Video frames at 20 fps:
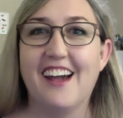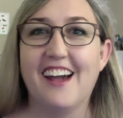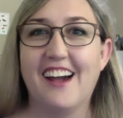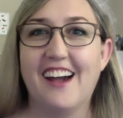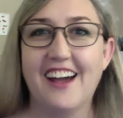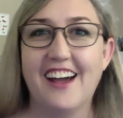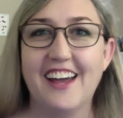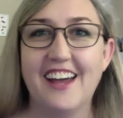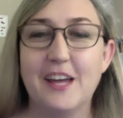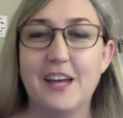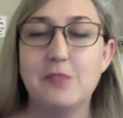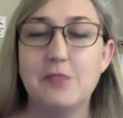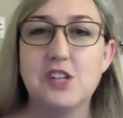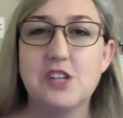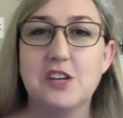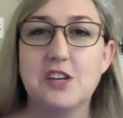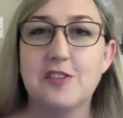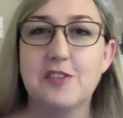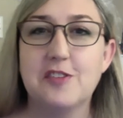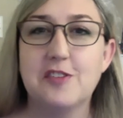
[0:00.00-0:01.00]
Hi, I'm
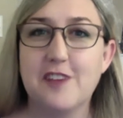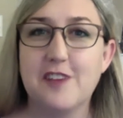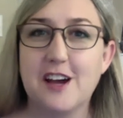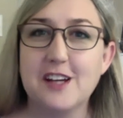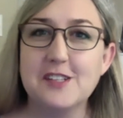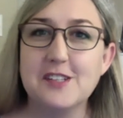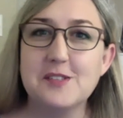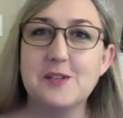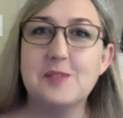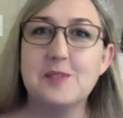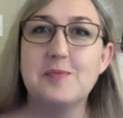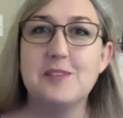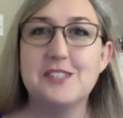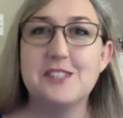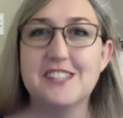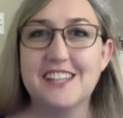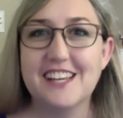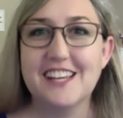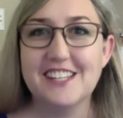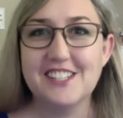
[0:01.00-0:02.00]
Jennifer Fox with
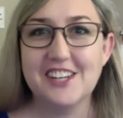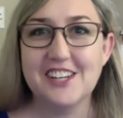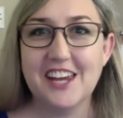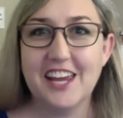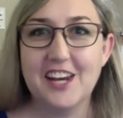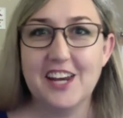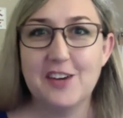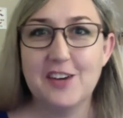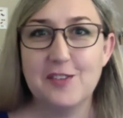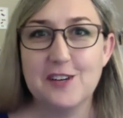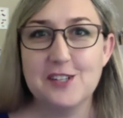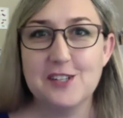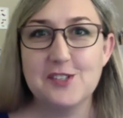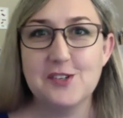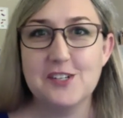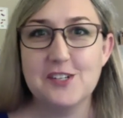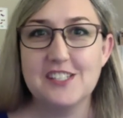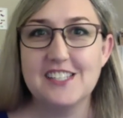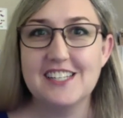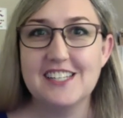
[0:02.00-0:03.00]
Music Educator
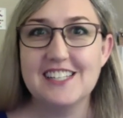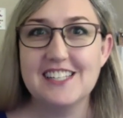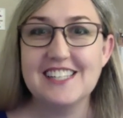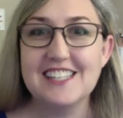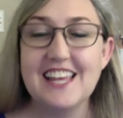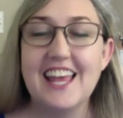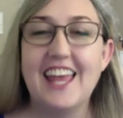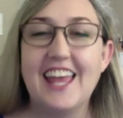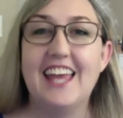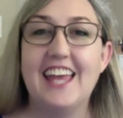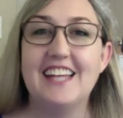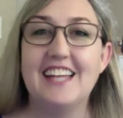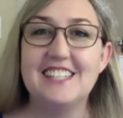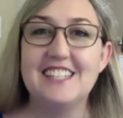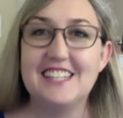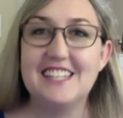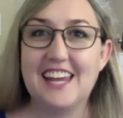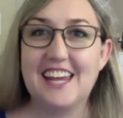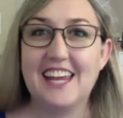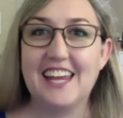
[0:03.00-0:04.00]
Resources, and
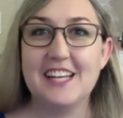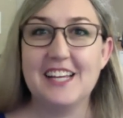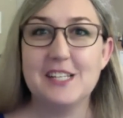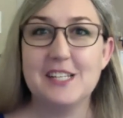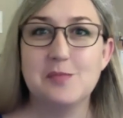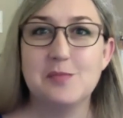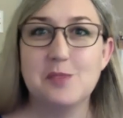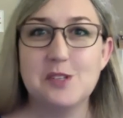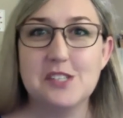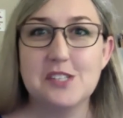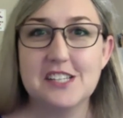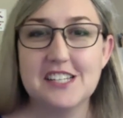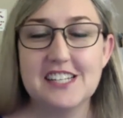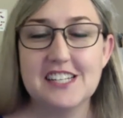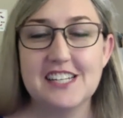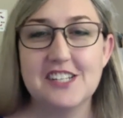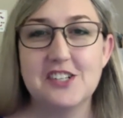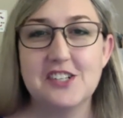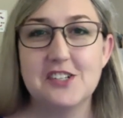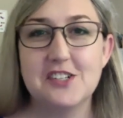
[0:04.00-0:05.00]
today is music
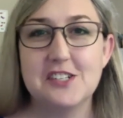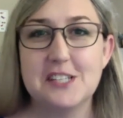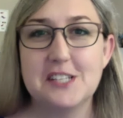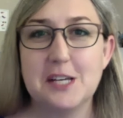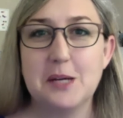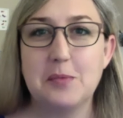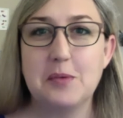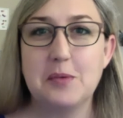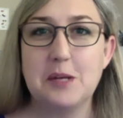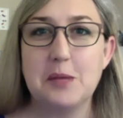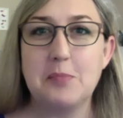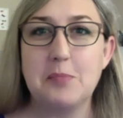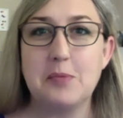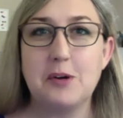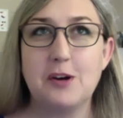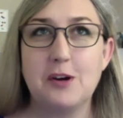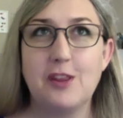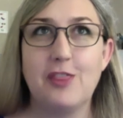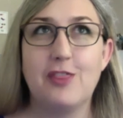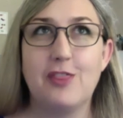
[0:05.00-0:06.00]
teacher tip
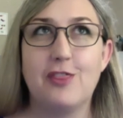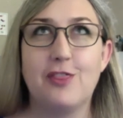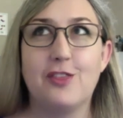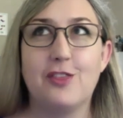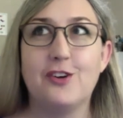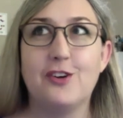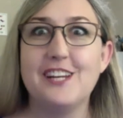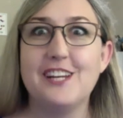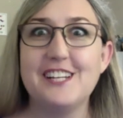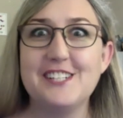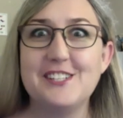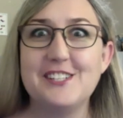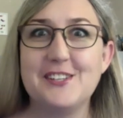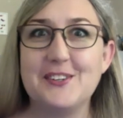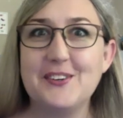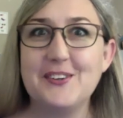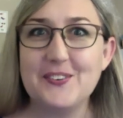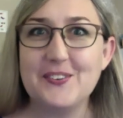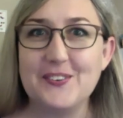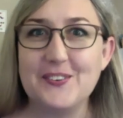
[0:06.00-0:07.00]
number
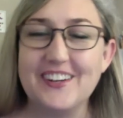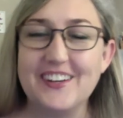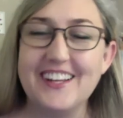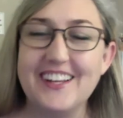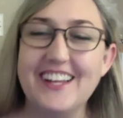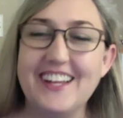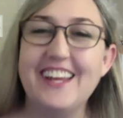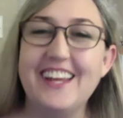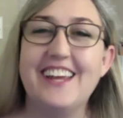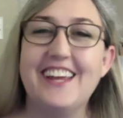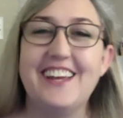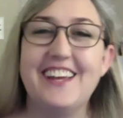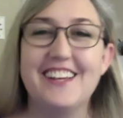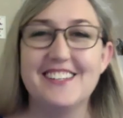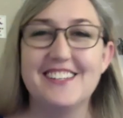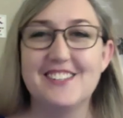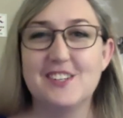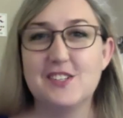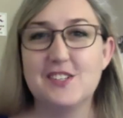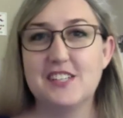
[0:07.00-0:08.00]
32.
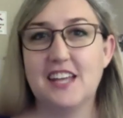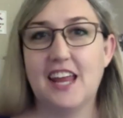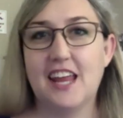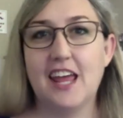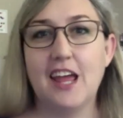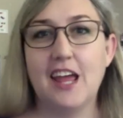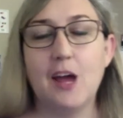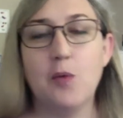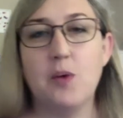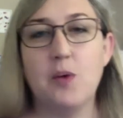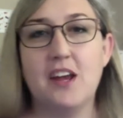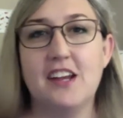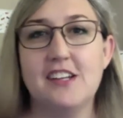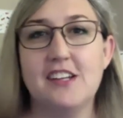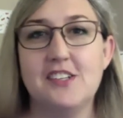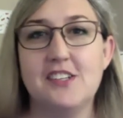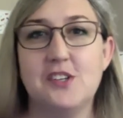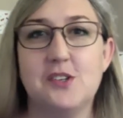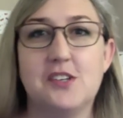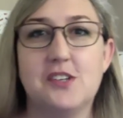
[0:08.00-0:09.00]
So today I wanted
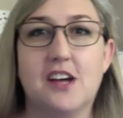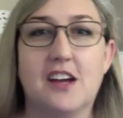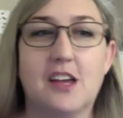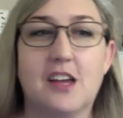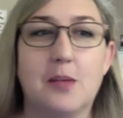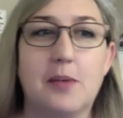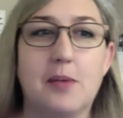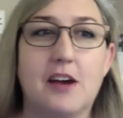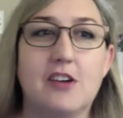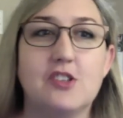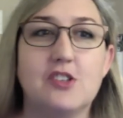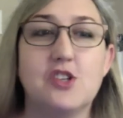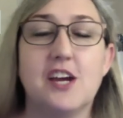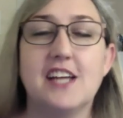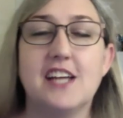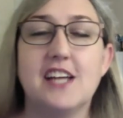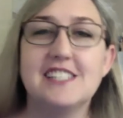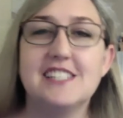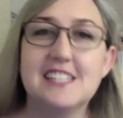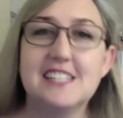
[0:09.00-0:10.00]
to talk about
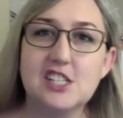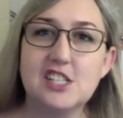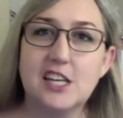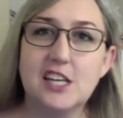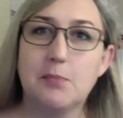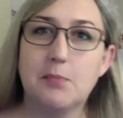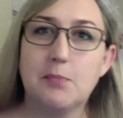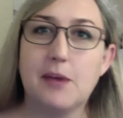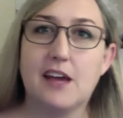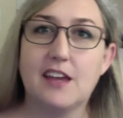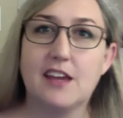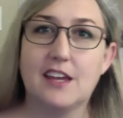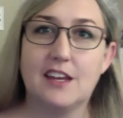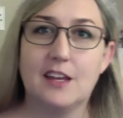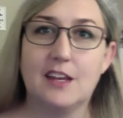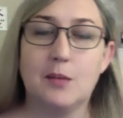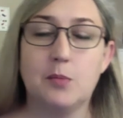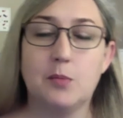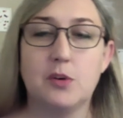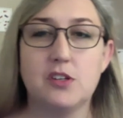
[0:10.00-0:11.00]
transitioning back
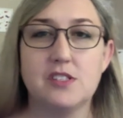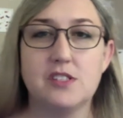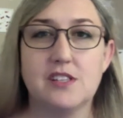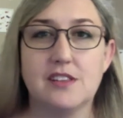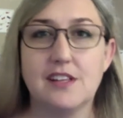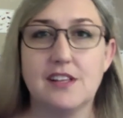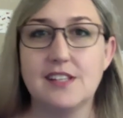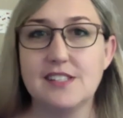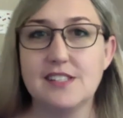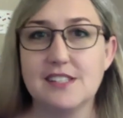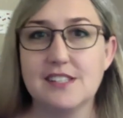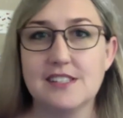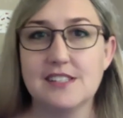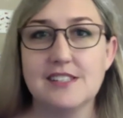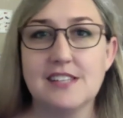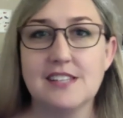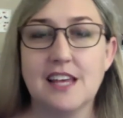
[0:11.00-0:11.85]
in-person lessons.